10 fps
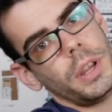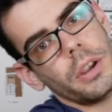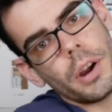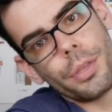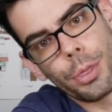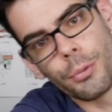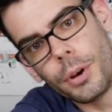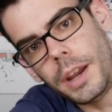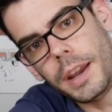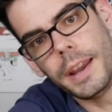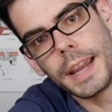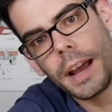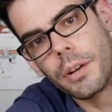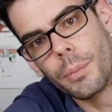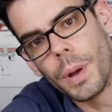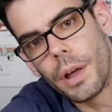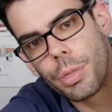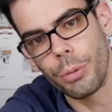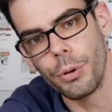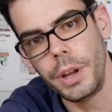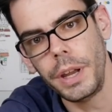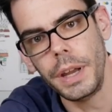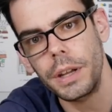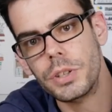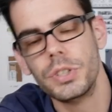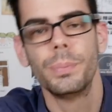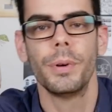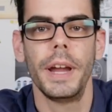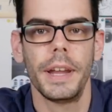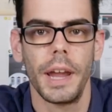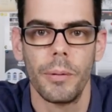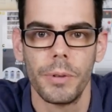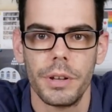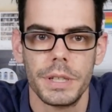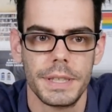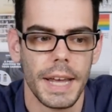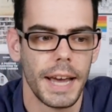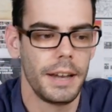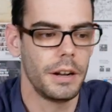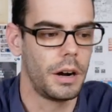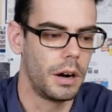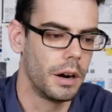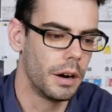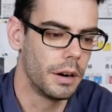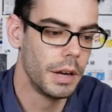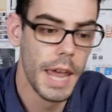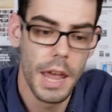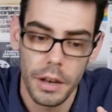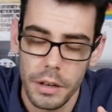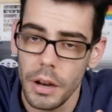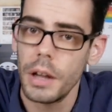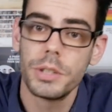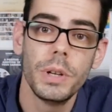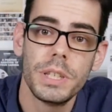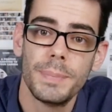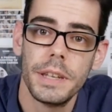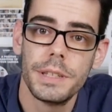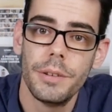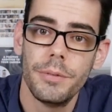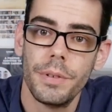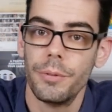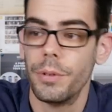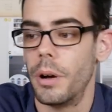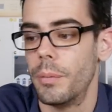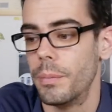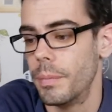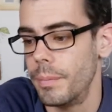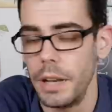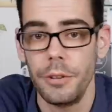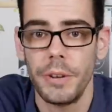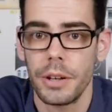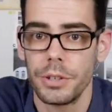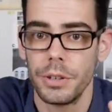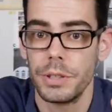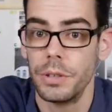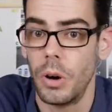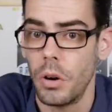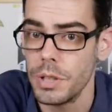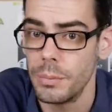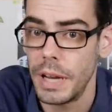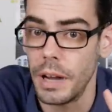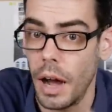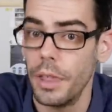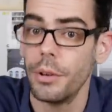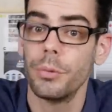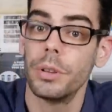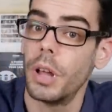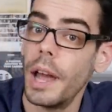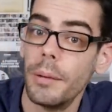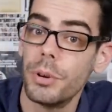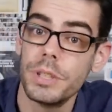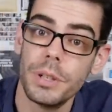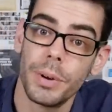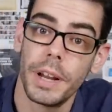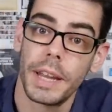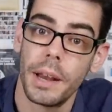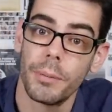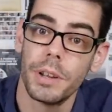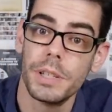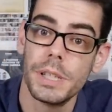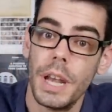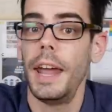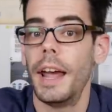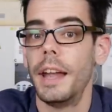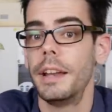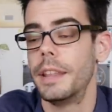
here are three, count them, three Super eight cameras that are not too expensive, from manufacturers who also make other reliable Super eight cameras, and